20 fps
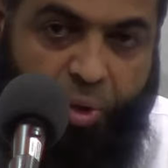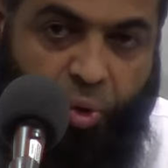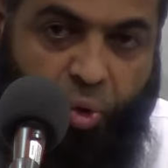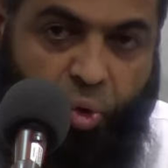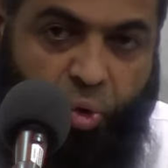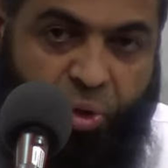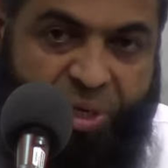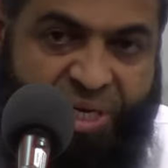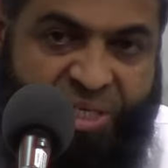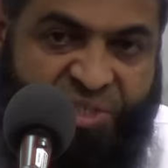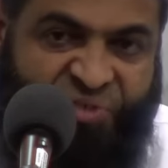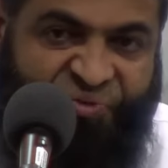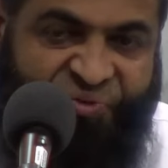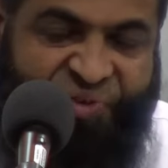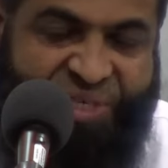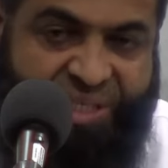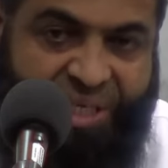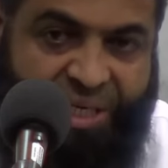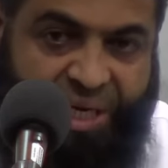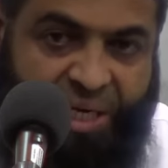who is
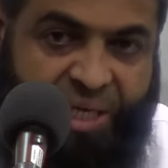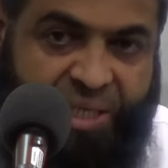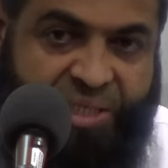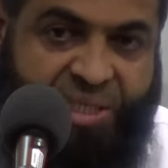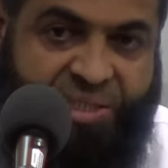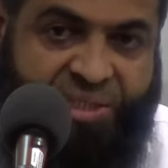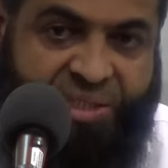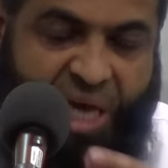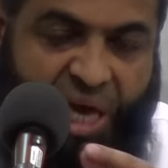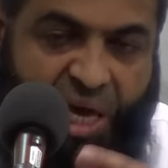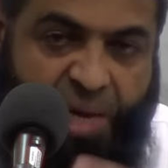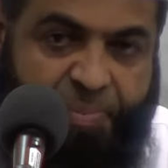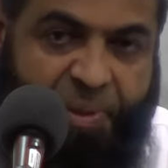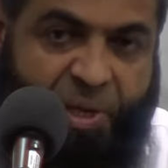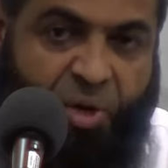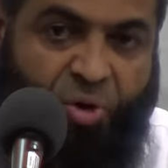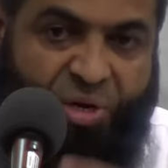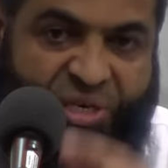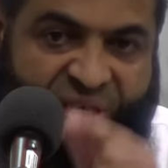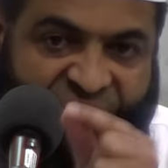physically
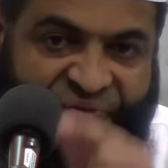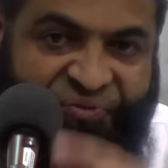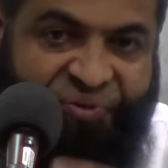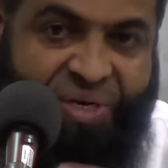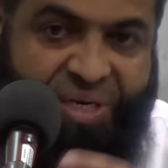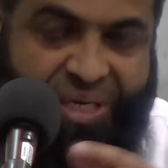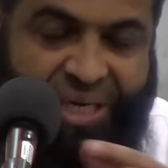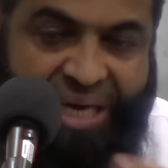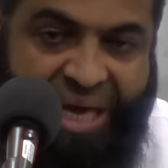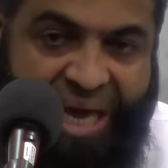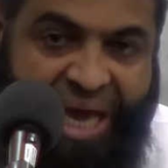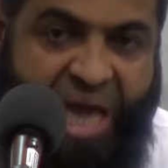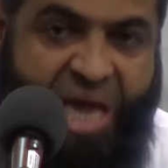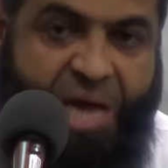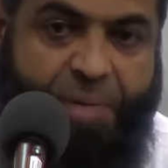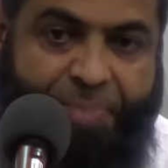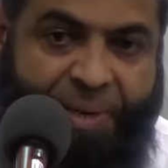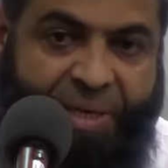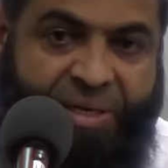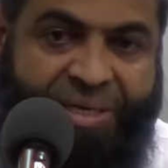disabled or differently
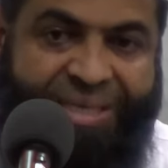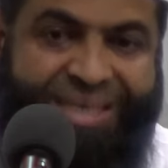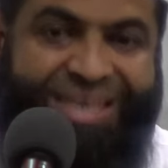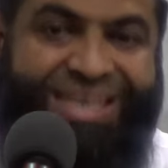able,